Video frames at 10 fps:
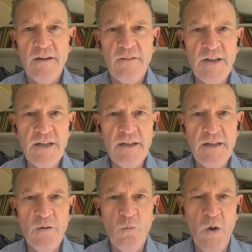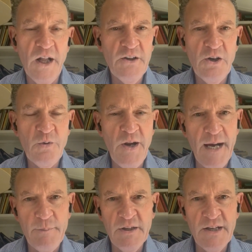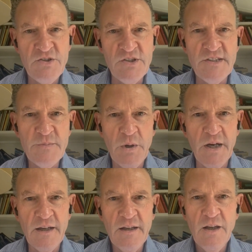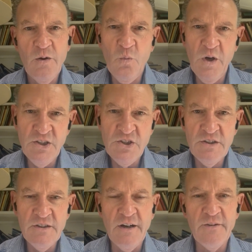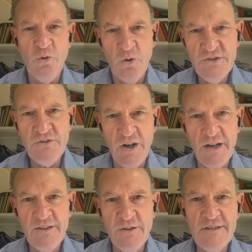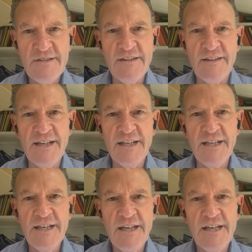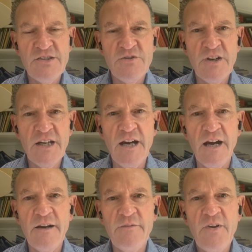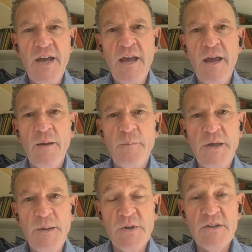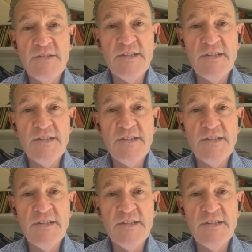the well-known Appalachian Spring, which of course chronicles the history of peoples